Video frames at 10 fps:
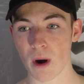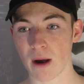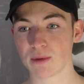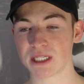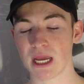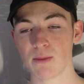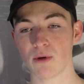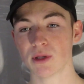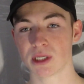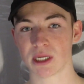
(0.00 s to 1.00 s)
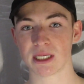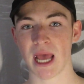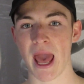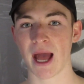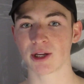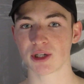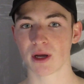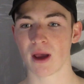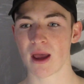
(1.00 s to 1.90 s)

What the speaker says: I was able to detach,